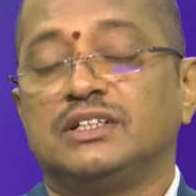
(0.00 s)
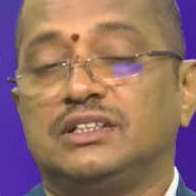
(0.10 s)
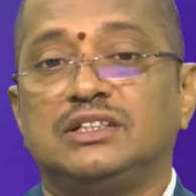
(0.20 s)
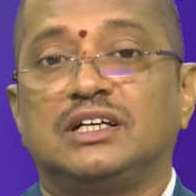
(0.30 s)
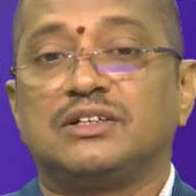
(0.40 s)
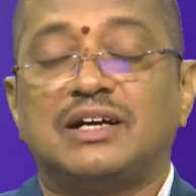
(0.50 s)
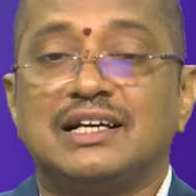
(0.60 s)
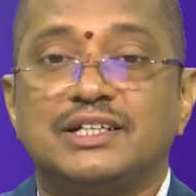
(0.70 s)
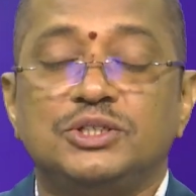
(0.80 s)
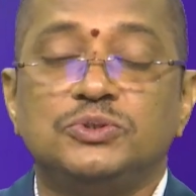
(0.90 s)
Here
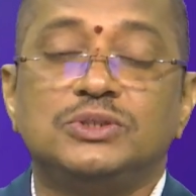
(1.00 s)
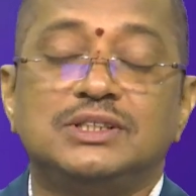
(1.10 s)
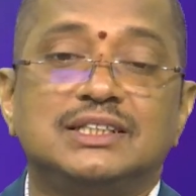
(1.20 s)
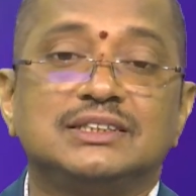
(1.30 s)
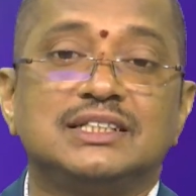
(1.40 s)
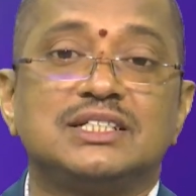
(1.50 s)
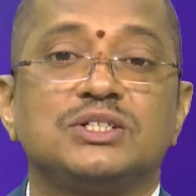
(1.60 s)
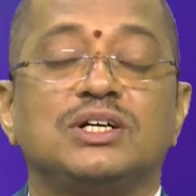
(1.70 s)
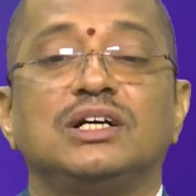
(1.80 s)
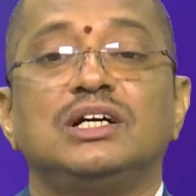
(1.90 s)
already you learned that
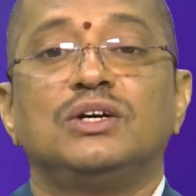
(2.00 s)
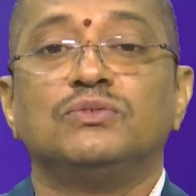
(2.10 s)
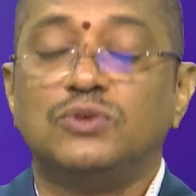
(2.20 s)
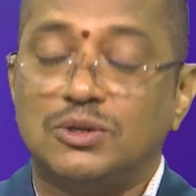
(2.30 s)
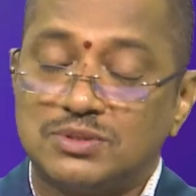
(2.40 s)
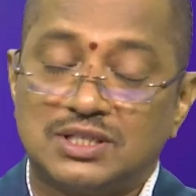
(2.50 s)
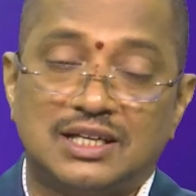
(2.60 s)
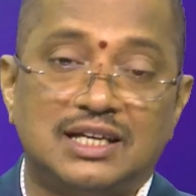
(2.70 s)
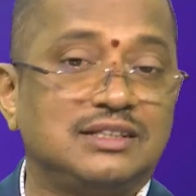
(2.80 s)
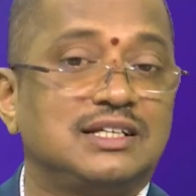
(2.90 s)
Ohm's
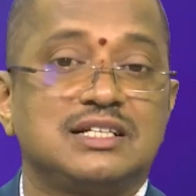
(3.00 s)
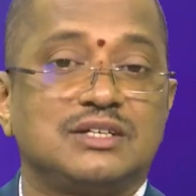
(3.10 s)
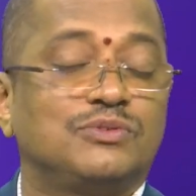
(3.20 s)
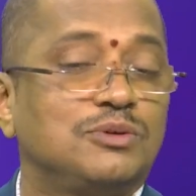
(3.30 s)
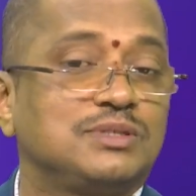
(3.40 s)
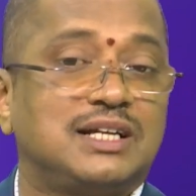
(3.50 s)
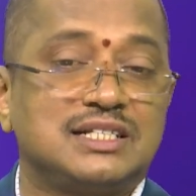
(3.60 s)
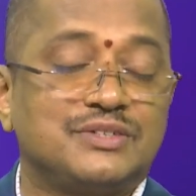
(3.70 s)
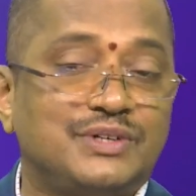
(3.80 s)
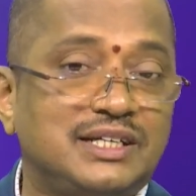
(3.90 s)
law, Ohm's law
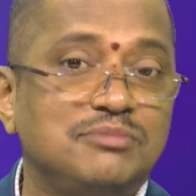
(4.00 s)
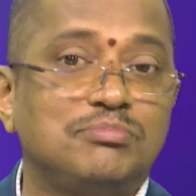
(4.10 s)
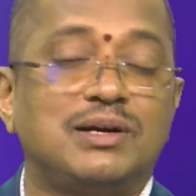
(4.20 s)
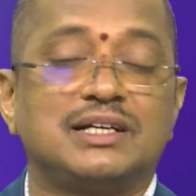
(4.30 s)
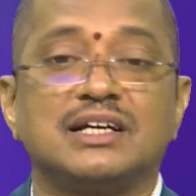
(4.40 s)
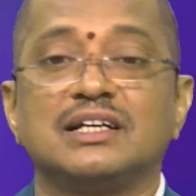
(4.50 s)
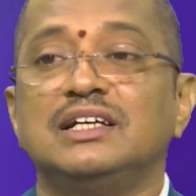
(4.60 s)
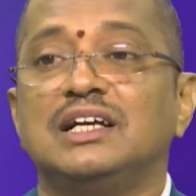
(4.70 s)
is very important.